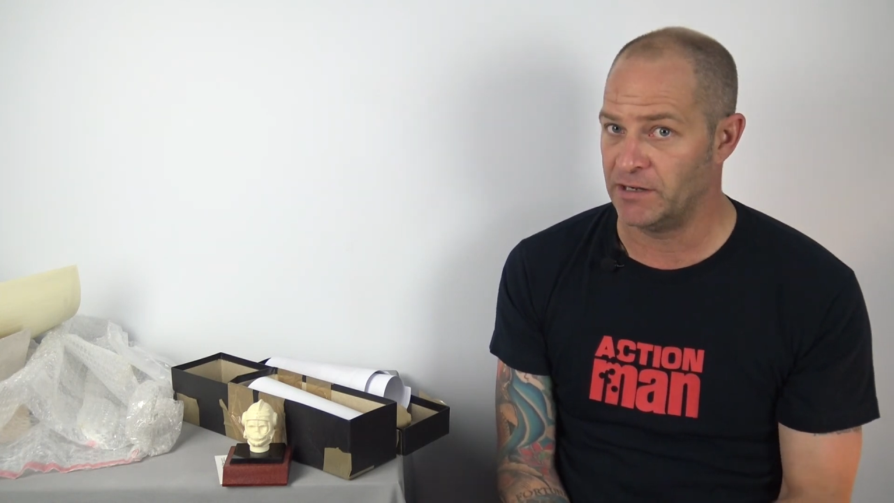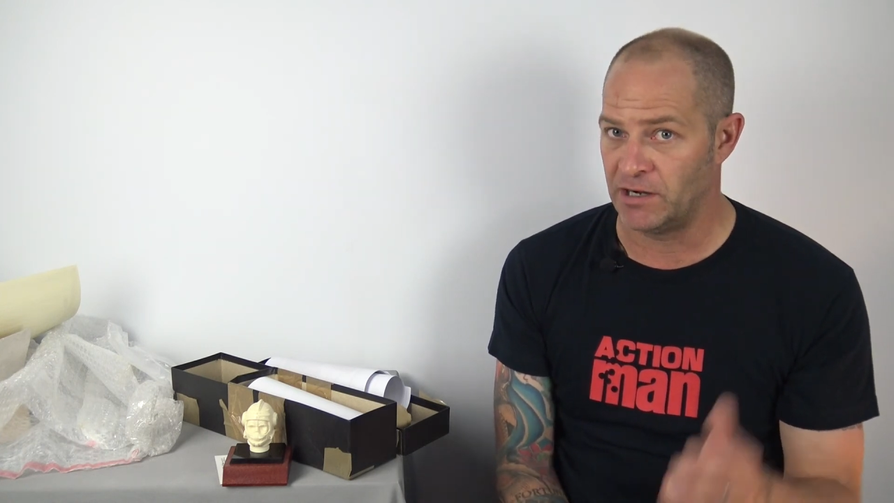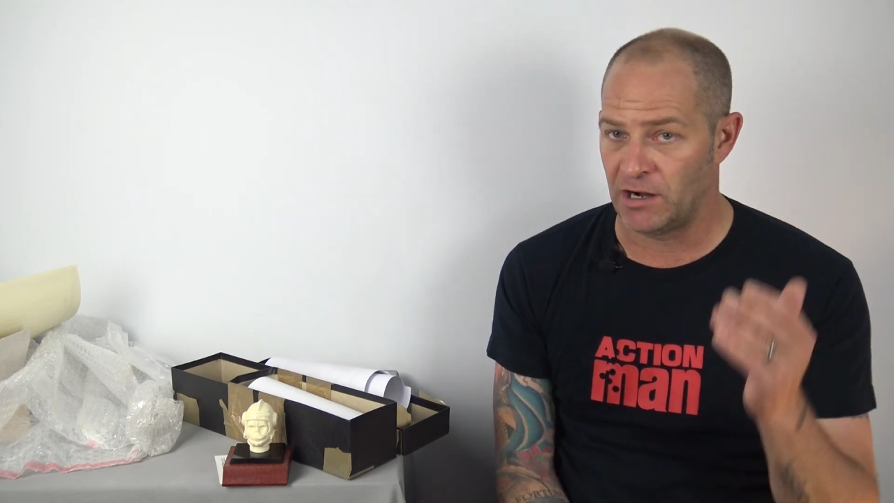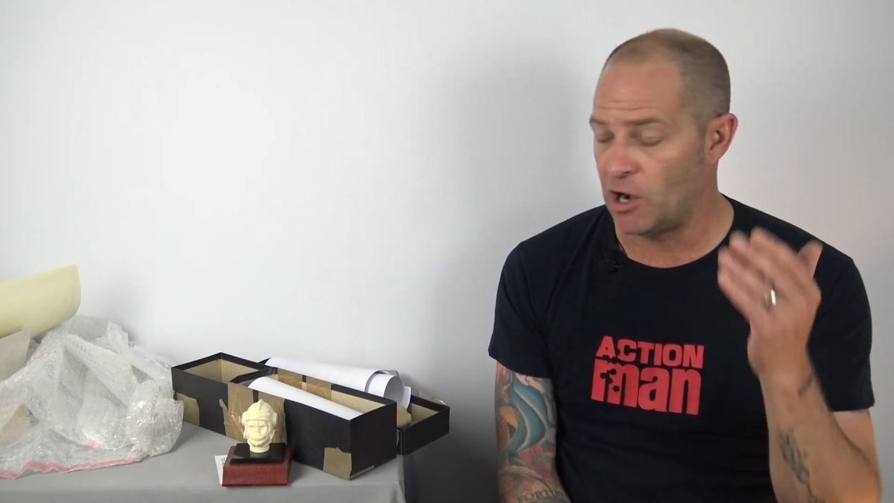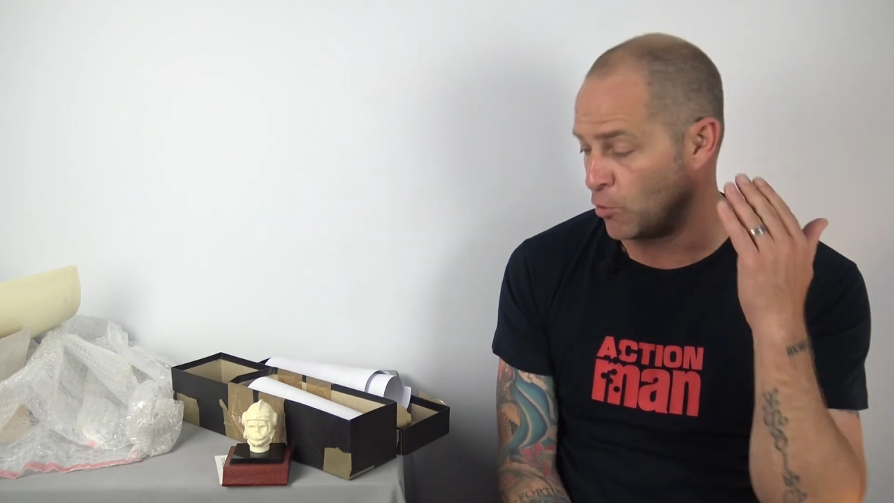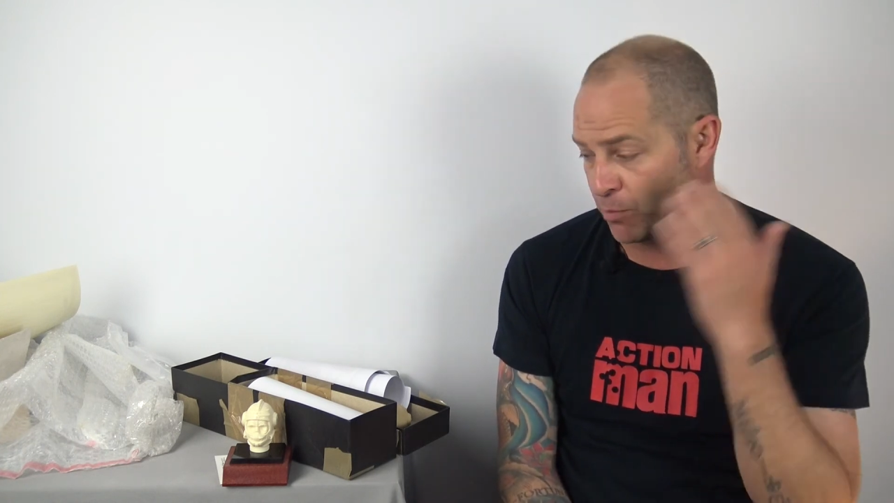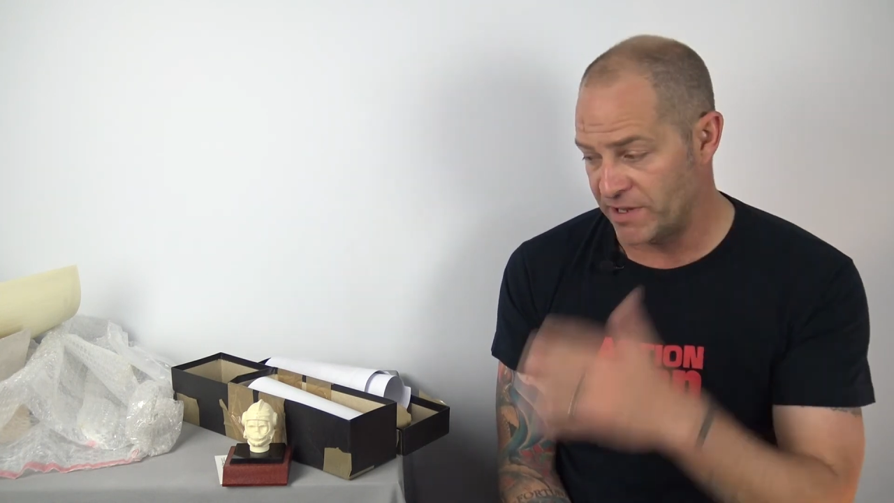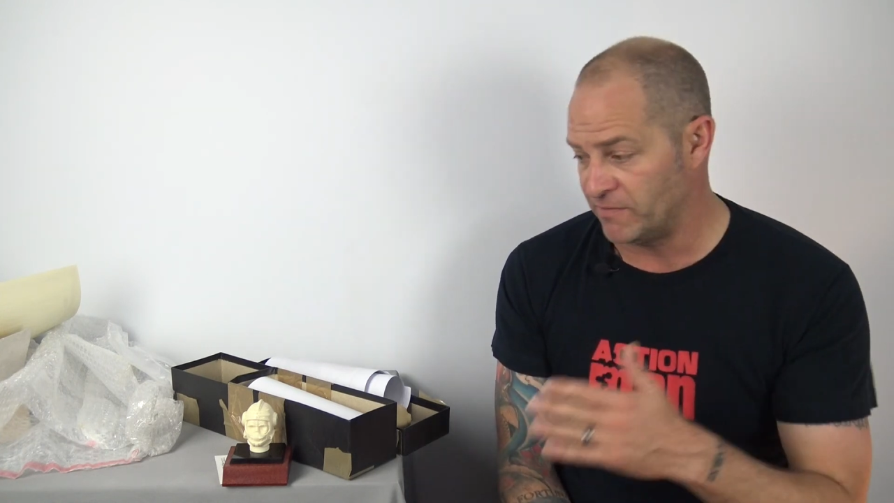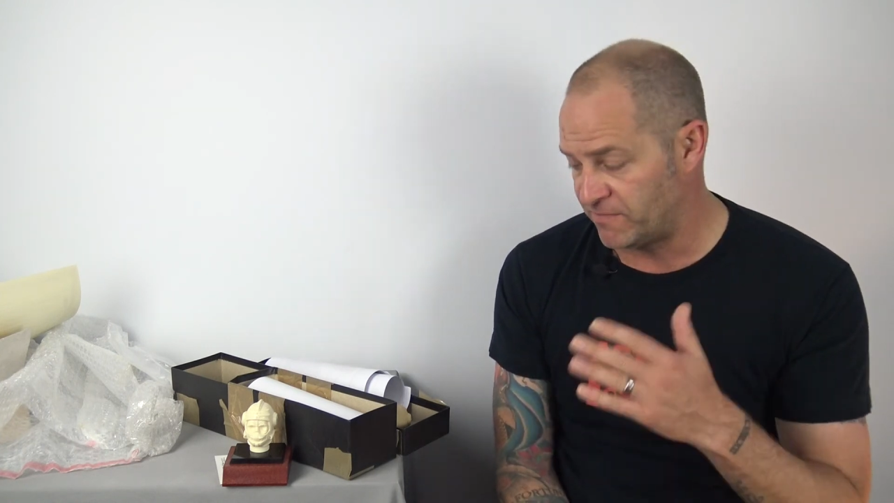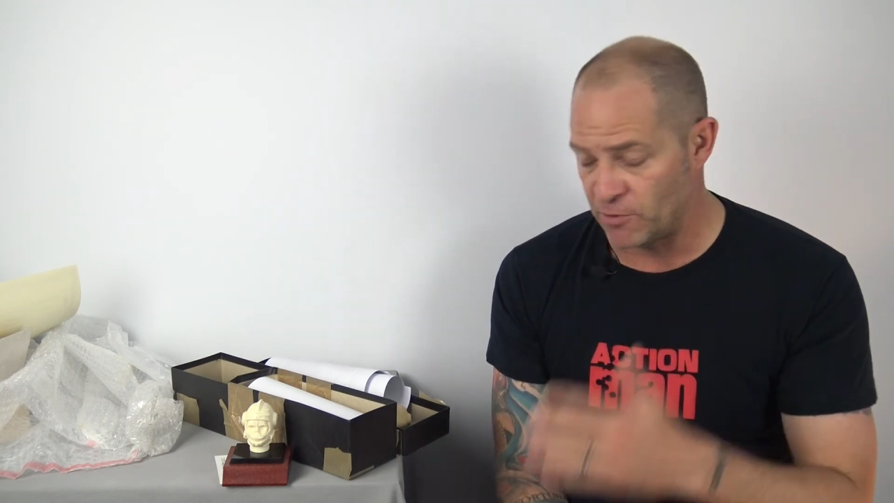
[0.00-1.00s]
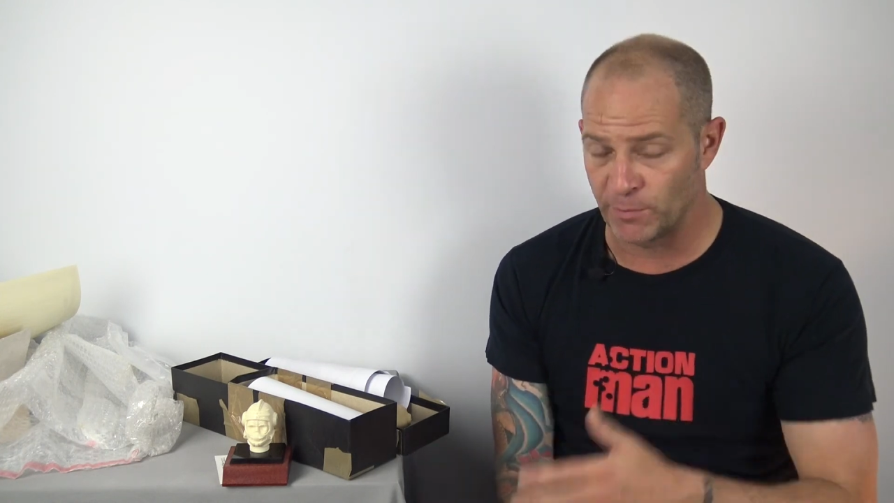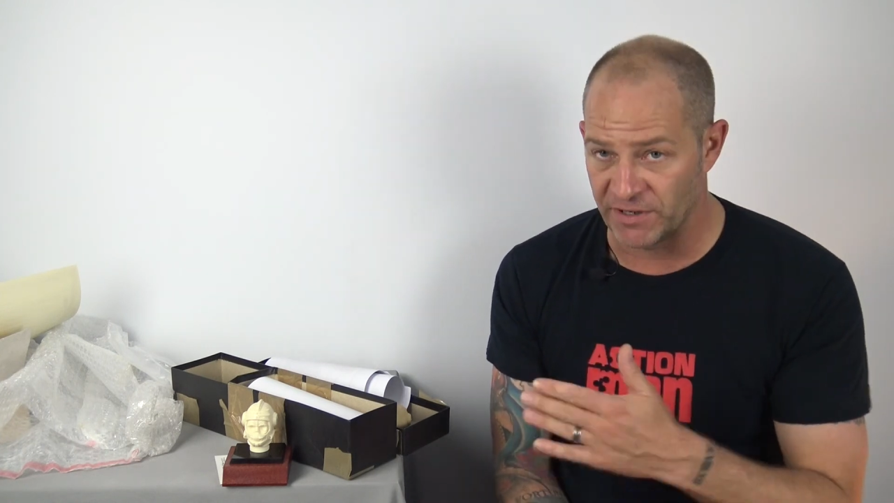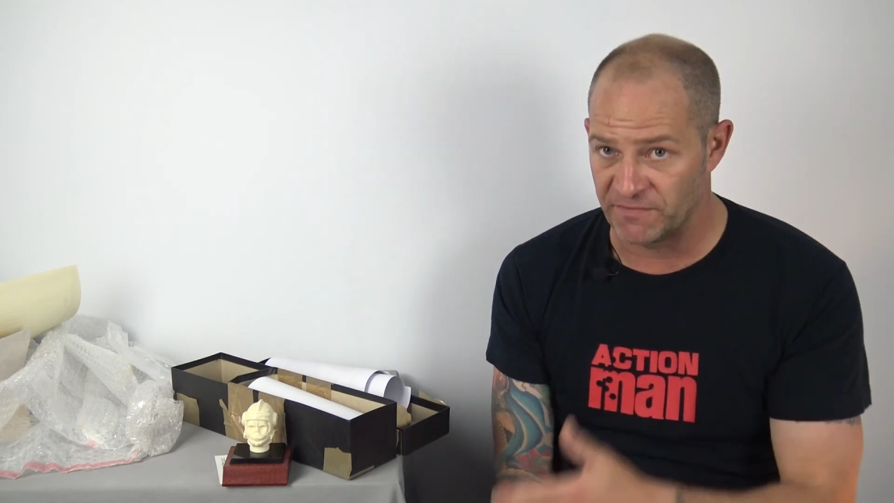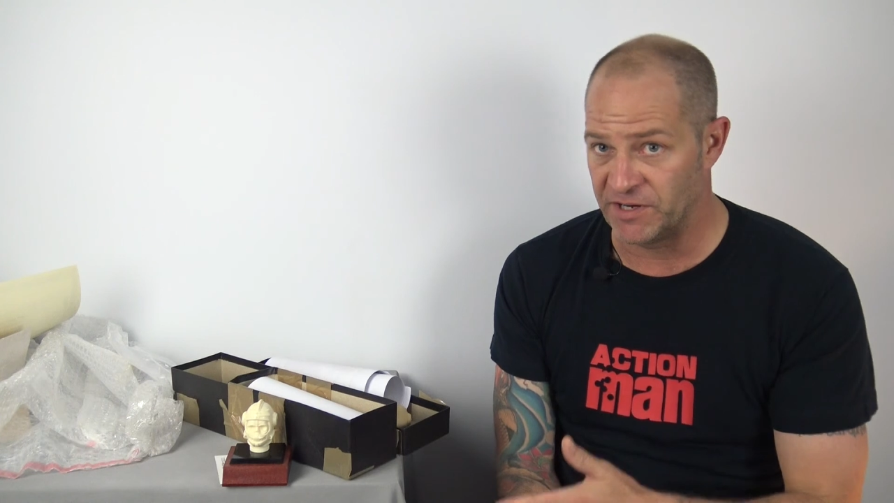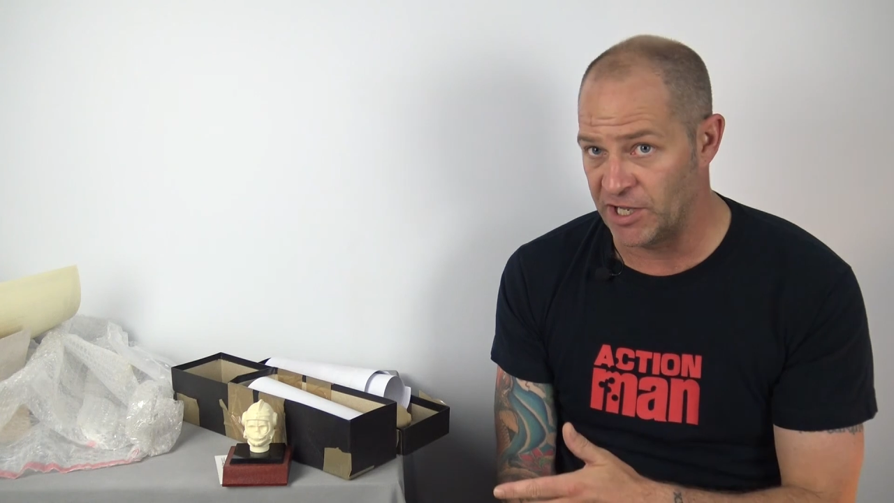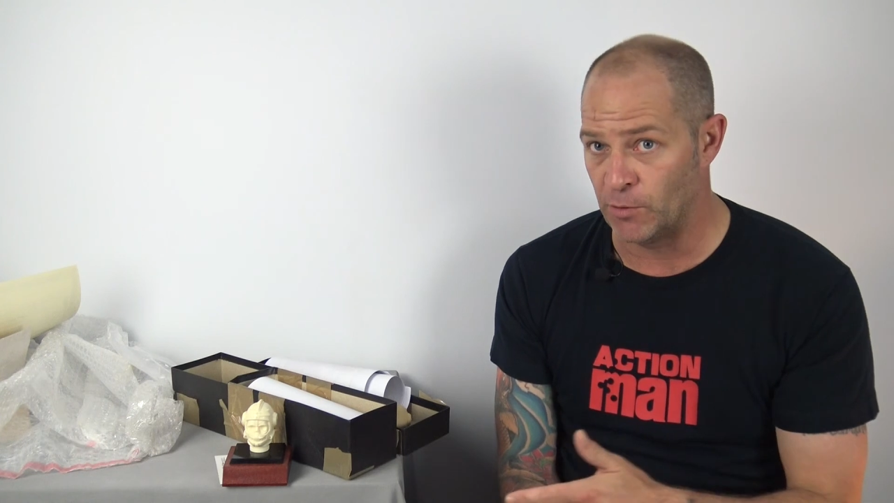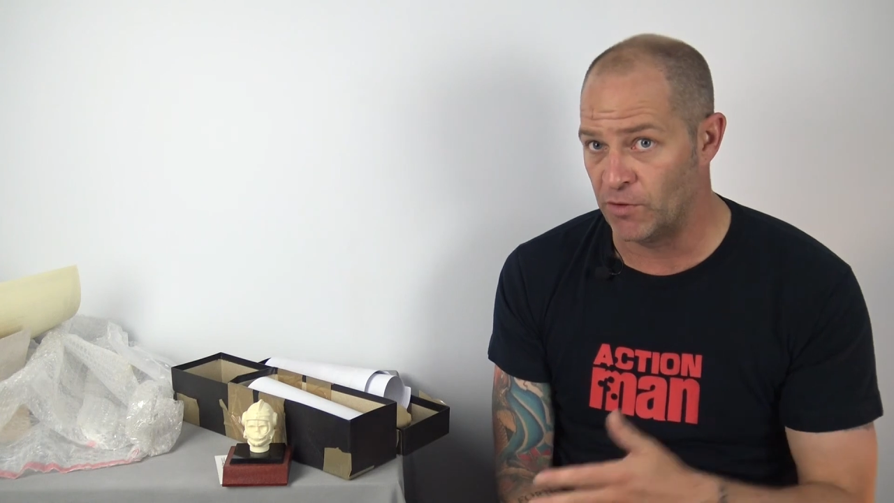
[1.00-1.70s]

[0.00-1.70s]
I will be filming a video